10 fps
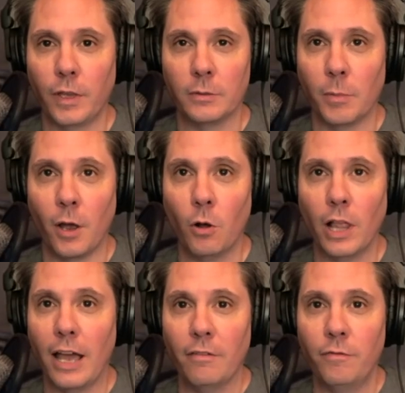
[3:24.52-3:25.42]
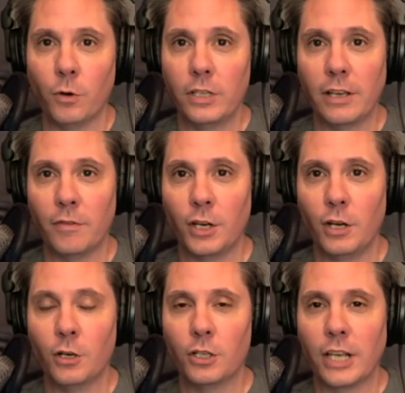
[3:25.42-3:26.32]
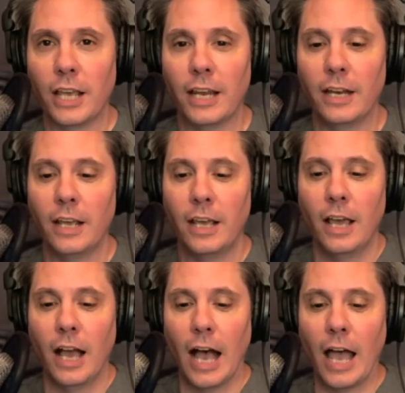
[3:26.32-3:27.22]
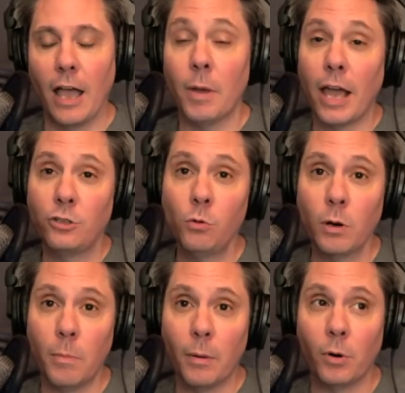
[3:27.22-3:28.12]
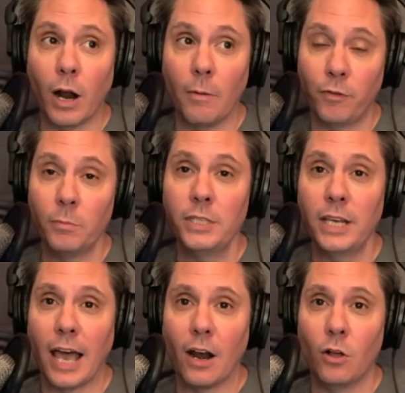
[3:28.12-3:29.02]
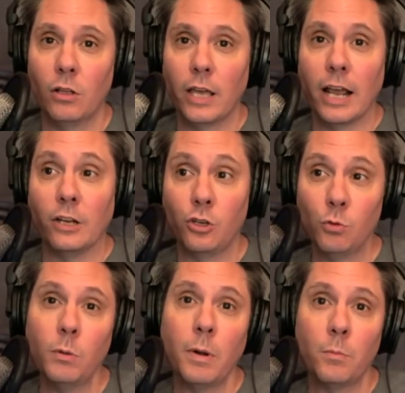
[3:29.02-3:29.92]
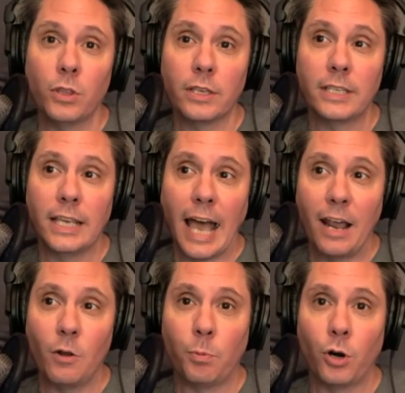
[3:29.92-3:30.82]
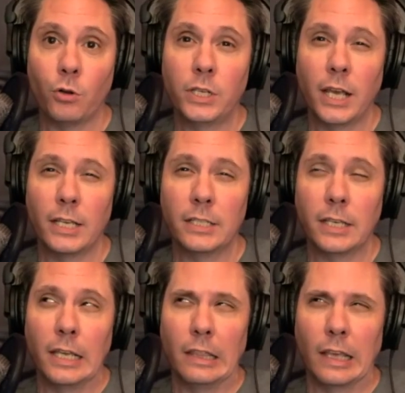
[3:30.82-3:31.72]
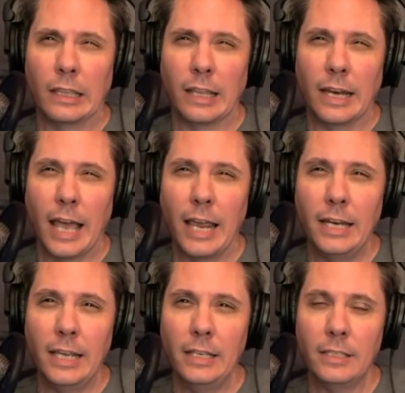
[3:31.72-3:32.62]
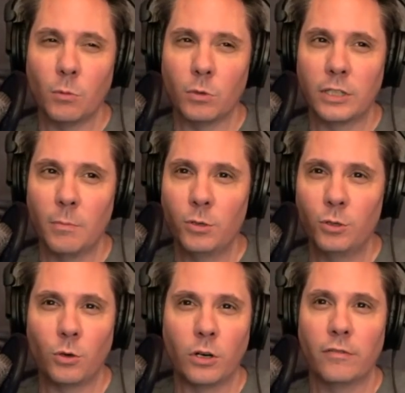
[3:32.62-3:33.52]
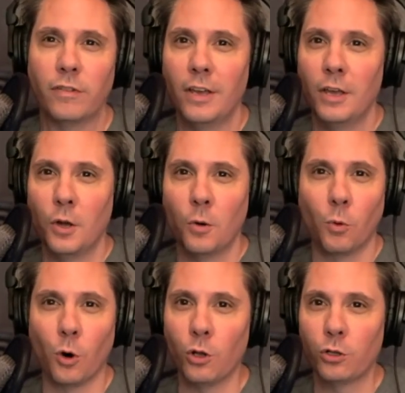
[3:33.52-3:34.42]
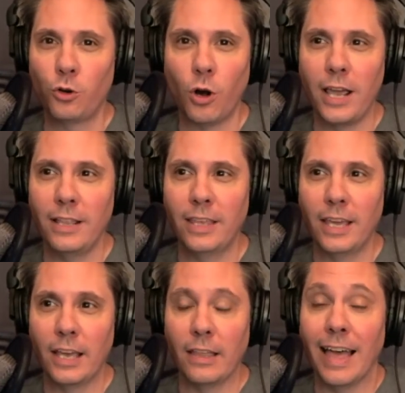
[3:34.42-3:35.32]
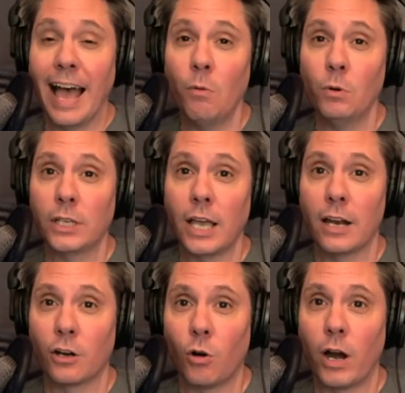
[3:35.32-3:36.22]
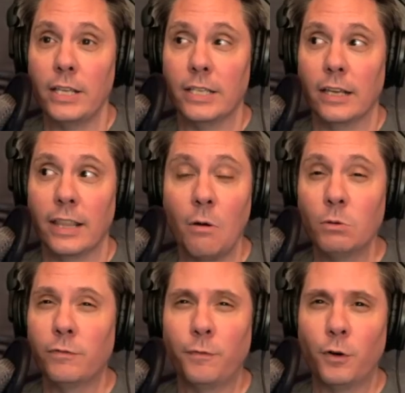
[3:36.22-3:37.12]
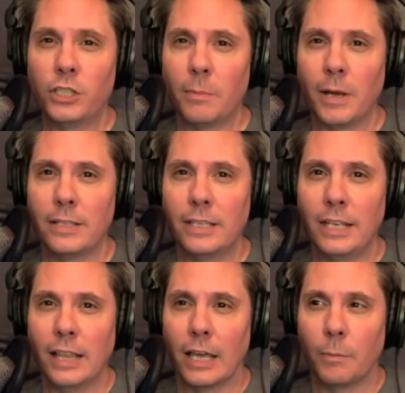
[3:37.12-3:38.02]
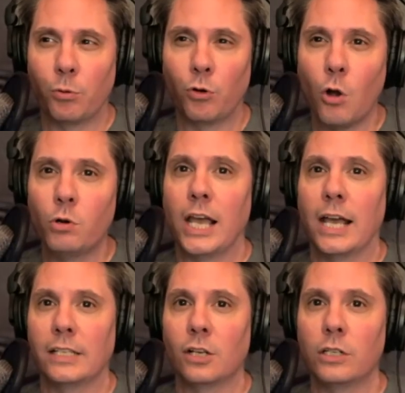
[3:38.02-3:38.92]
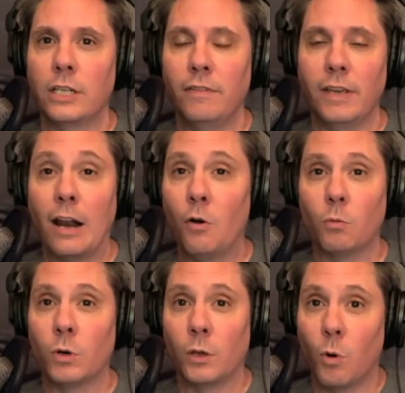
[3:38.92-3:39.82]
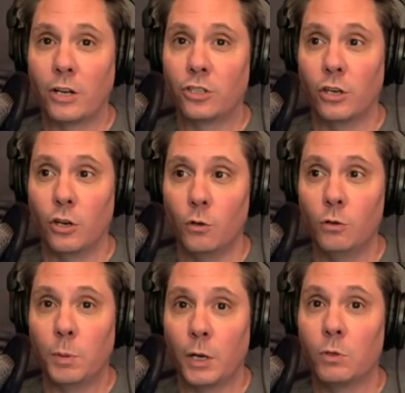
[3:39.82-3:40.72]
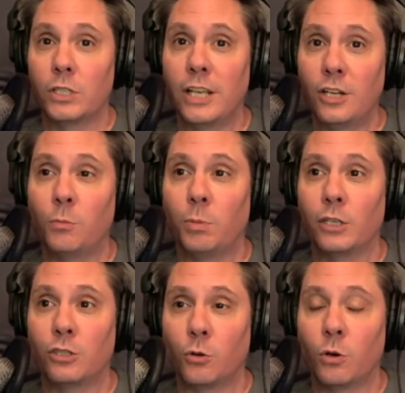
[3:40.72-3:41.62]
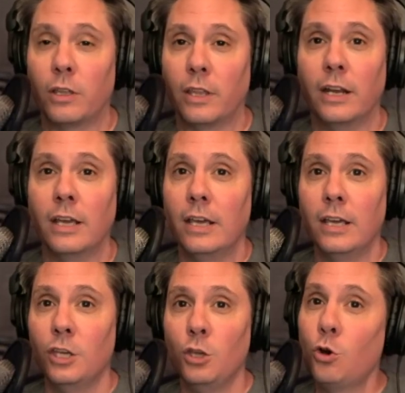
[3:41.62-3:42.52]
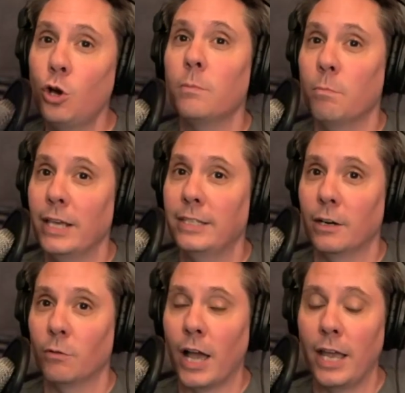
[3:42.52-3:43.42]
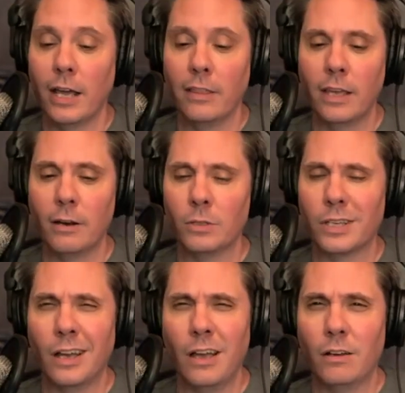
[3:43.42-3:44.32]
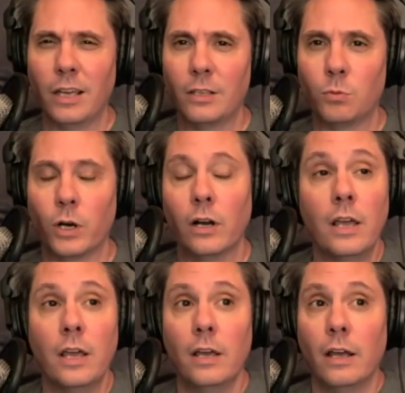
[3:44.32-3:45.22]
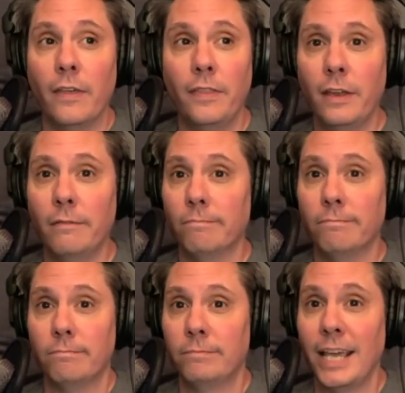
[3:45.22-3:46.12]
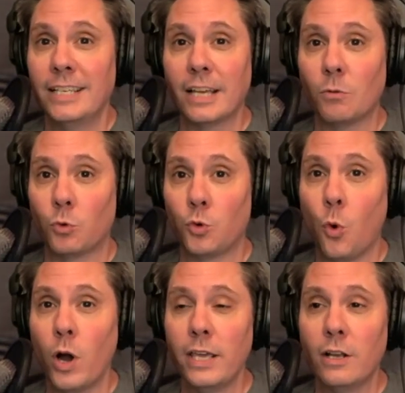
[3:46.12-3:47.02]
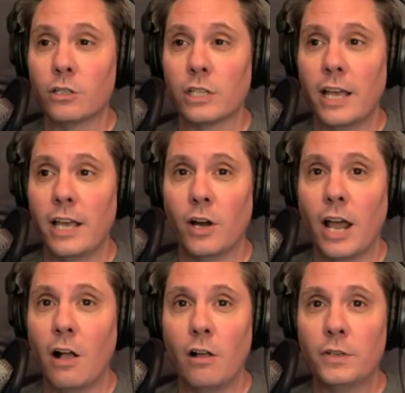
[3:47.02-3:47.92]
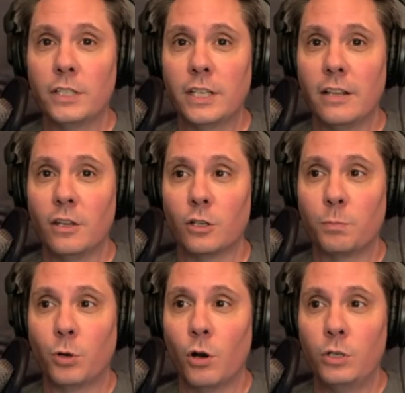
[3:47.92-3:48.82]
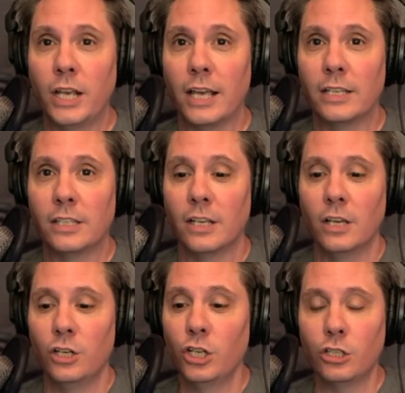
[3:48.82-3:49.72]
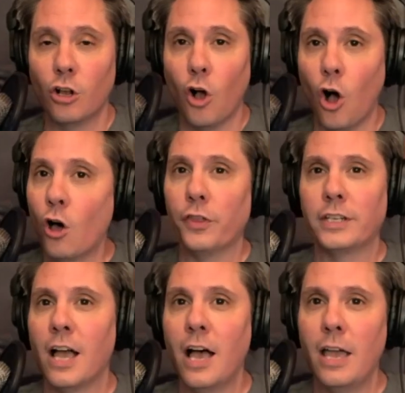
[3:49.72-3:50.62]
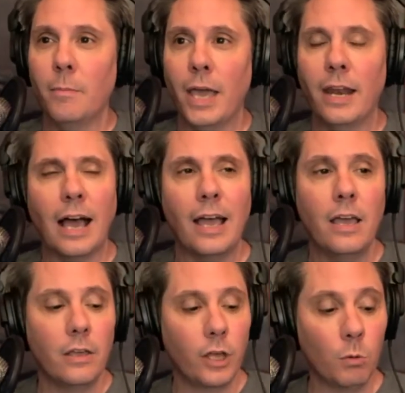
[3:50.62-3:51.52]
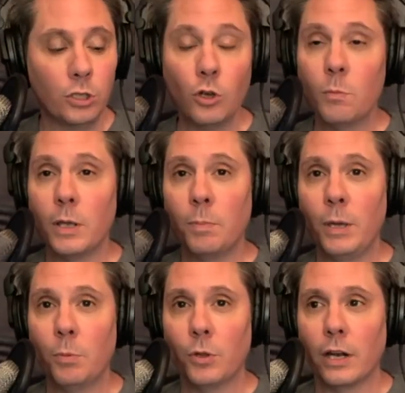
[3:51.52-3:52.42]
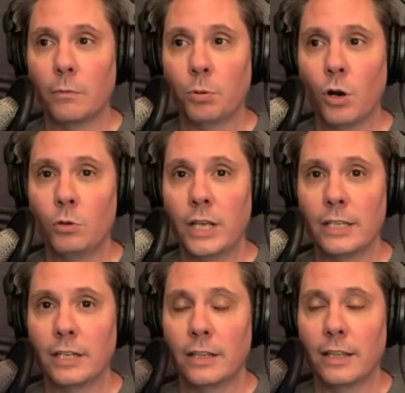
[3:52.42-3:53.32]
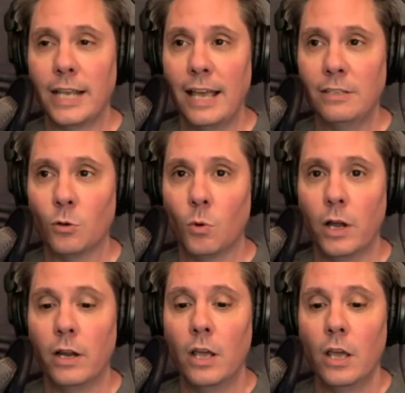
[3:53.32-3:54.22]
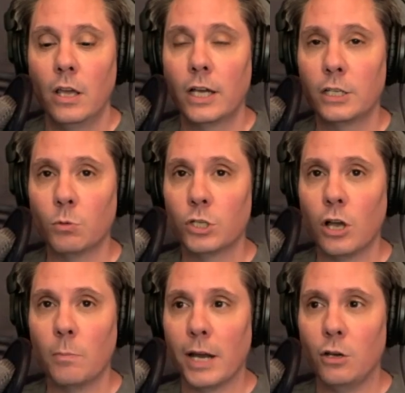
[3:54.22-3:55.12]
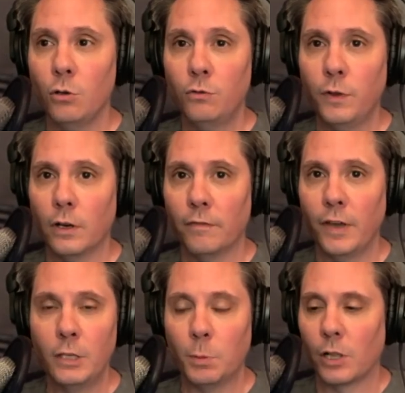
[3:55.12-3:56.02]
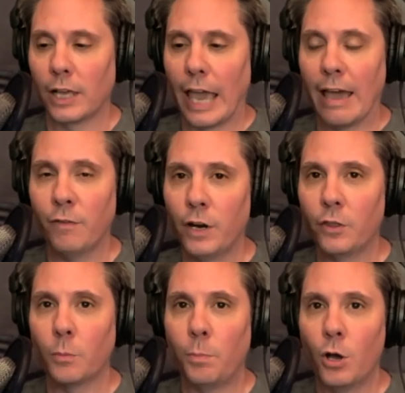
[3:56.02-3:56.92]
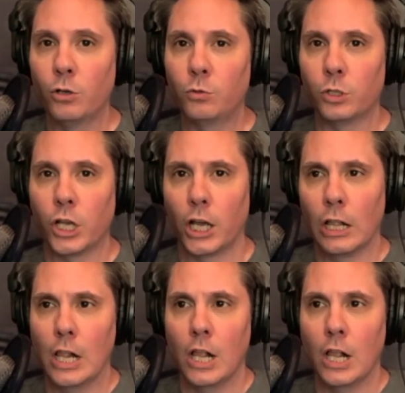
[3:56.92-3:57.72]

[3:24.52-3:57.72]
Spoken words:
my whole life, 47 years. And I do remember, I'm from Seattle, and I do remember the Seattle protests in like the 90s. There was some sort of world trade thing, and that was kind of crazy. And that was the first time I'd seen like protests on TV. And I don't really watch the news, but it was such a big story that you couldn't miss it, right? And then it was like, oh, okay, that's weird. And then takes like 20 years later, now all of a sudden there's protests just all the time. And there were so many people that protested in the Tesla one because it was on my newsfeed on Facebook. Like every other post was like,